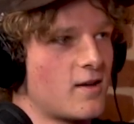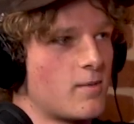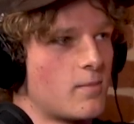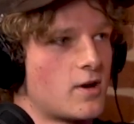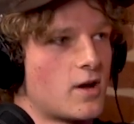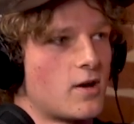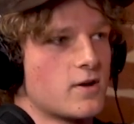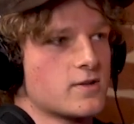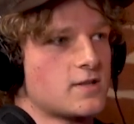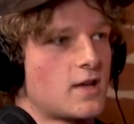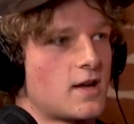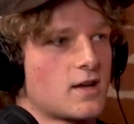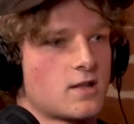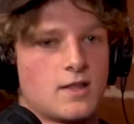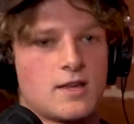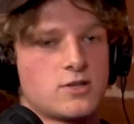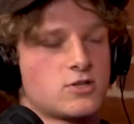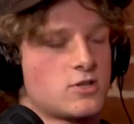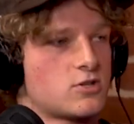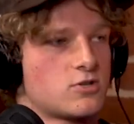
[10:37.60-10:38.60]
but I was like,
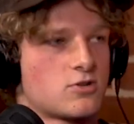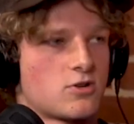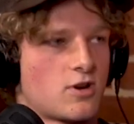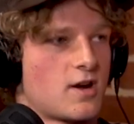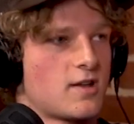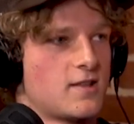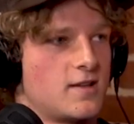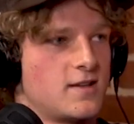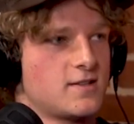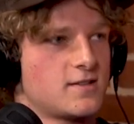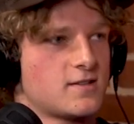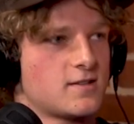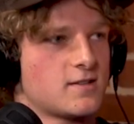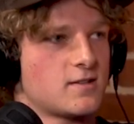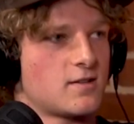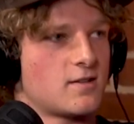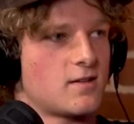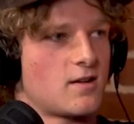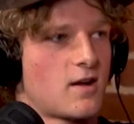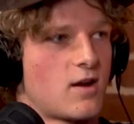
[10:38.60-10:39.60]
let's just try this.
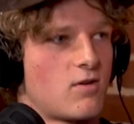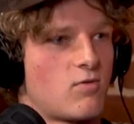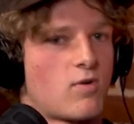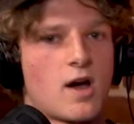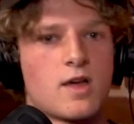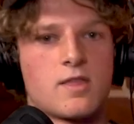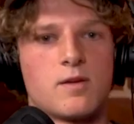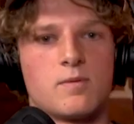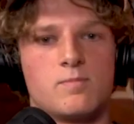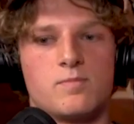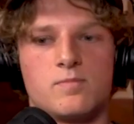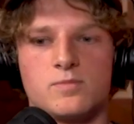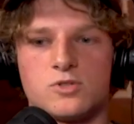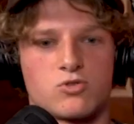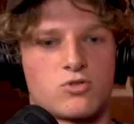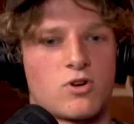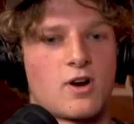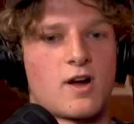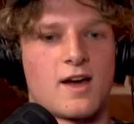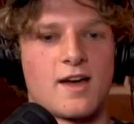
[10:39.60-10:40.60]
I'd rather
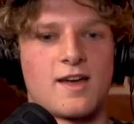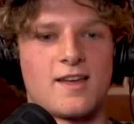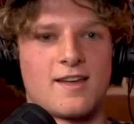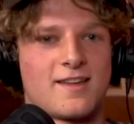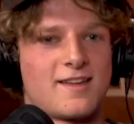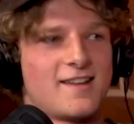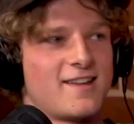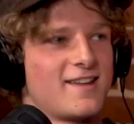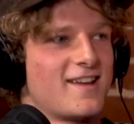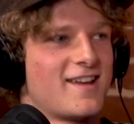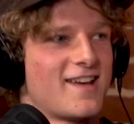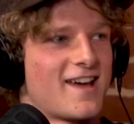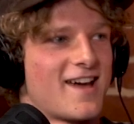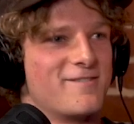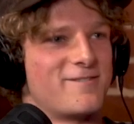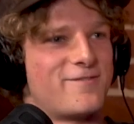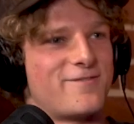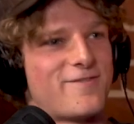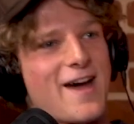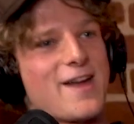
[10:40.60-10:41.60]
try
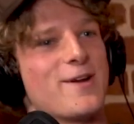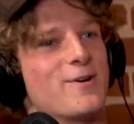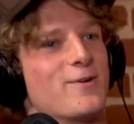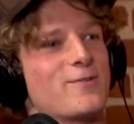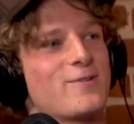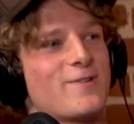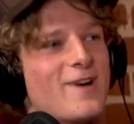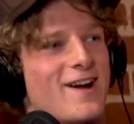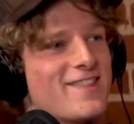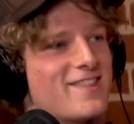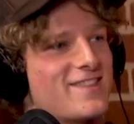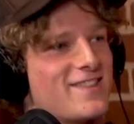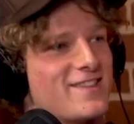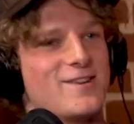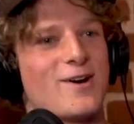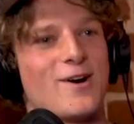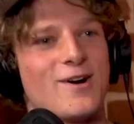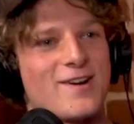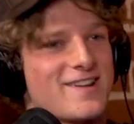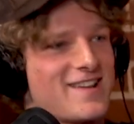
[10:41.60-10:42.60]
and fail rather
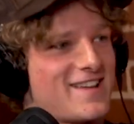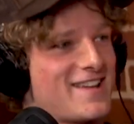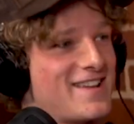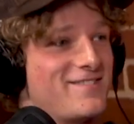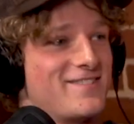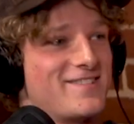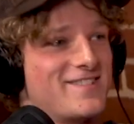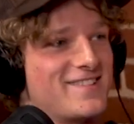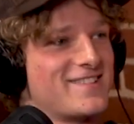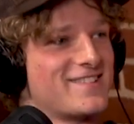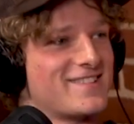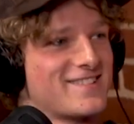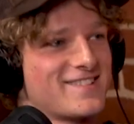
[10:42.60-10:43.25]
than not even.